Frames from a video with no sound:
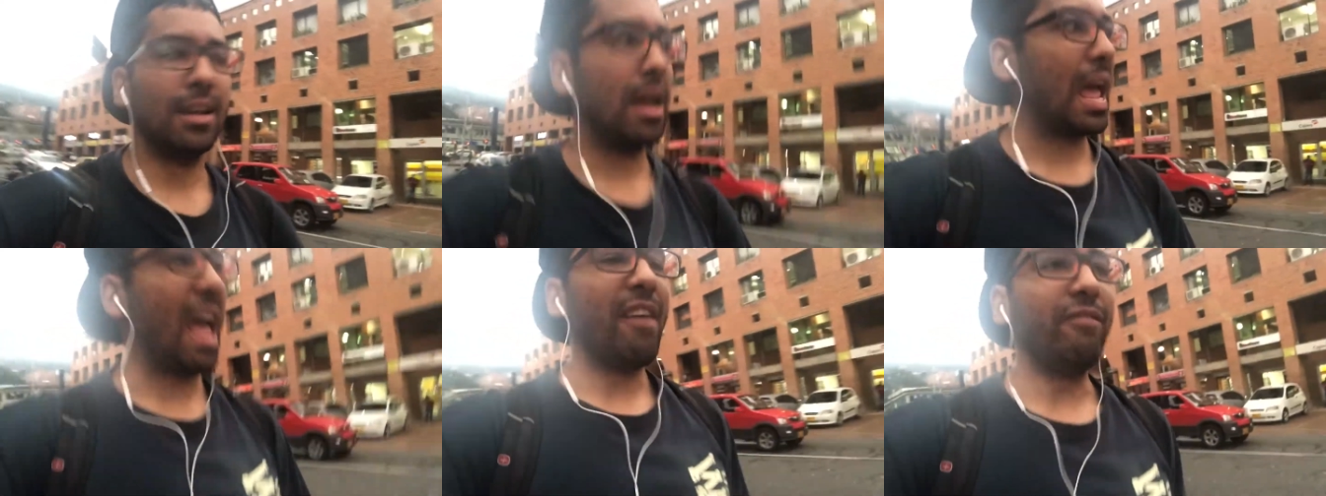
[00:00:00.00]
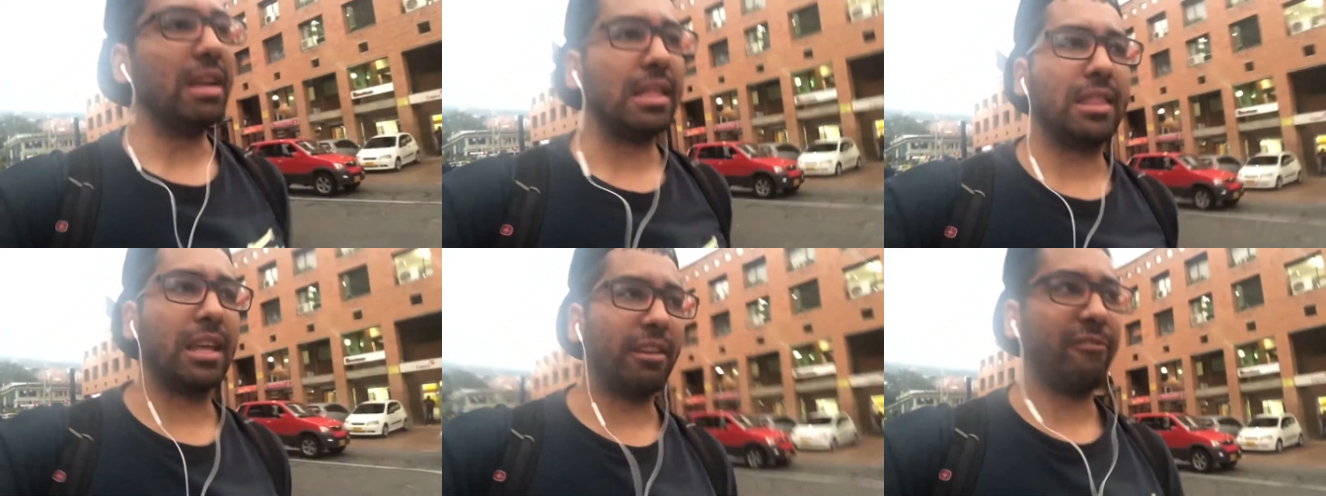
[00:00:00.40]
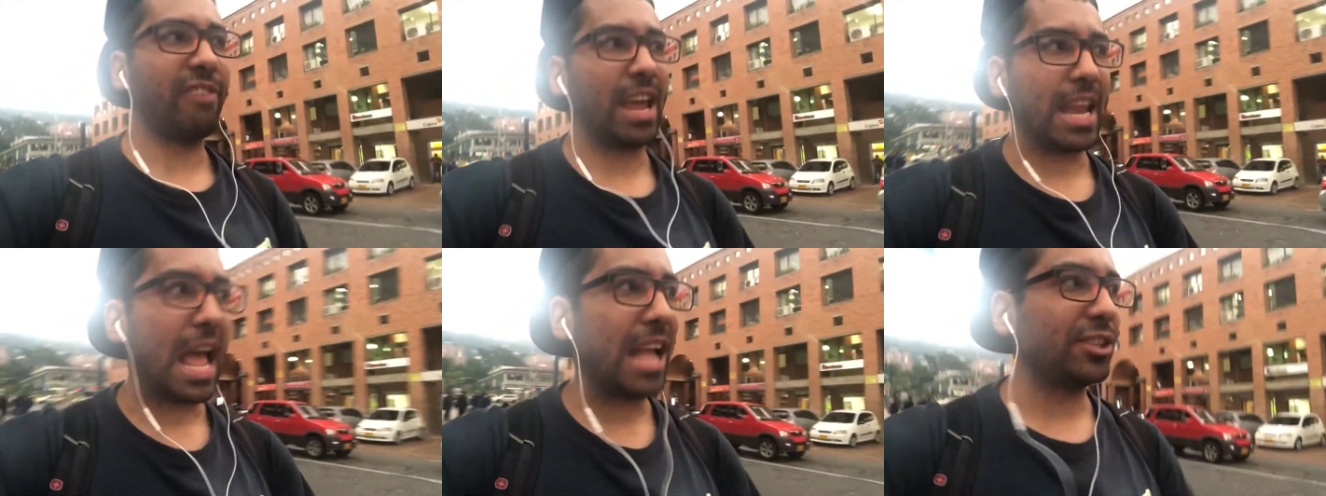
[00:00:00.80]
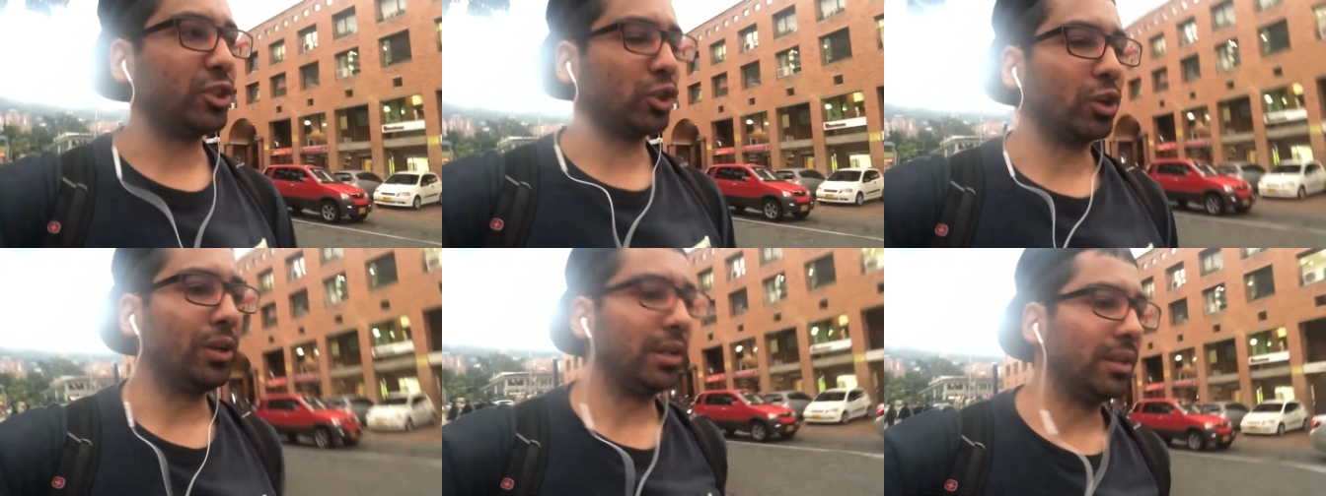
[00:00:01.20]
everything,
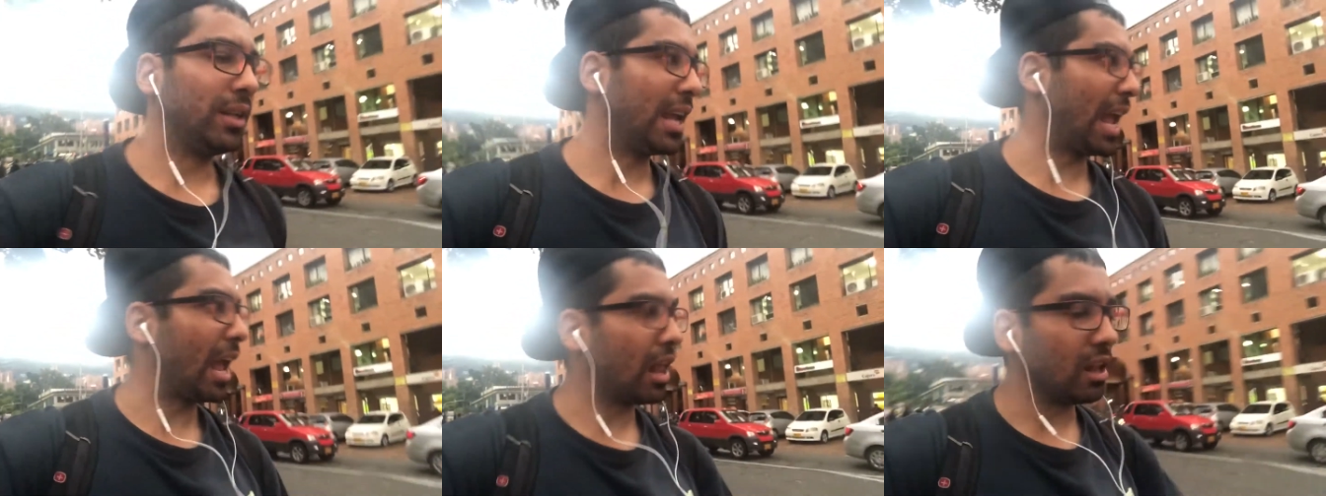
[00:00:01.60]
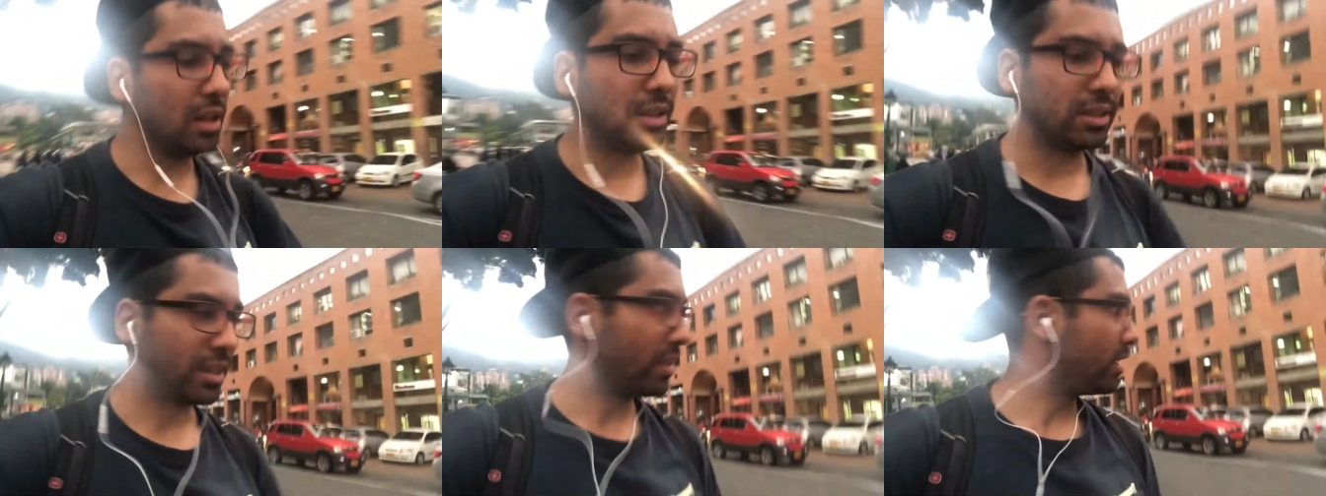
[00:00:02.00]
financial, health,